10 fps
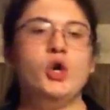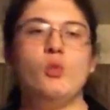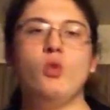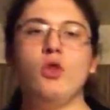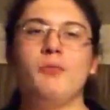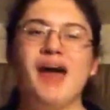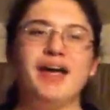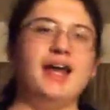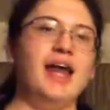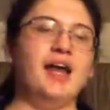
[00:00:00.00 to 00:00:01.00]
we'll look
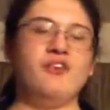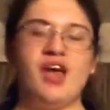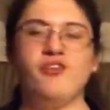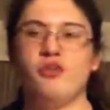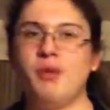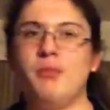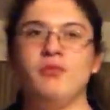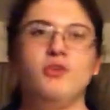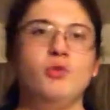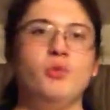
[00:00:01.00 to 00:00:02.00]
back at it as a
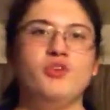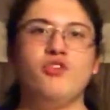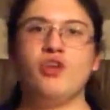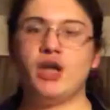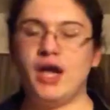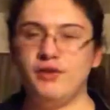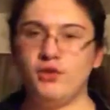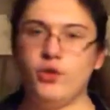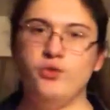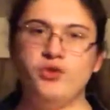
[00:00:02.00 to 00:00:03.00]
pay-per-view in which the kind of
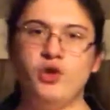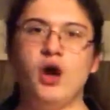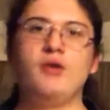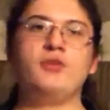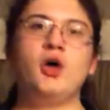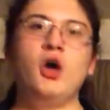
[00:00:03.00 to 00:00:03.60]
closing off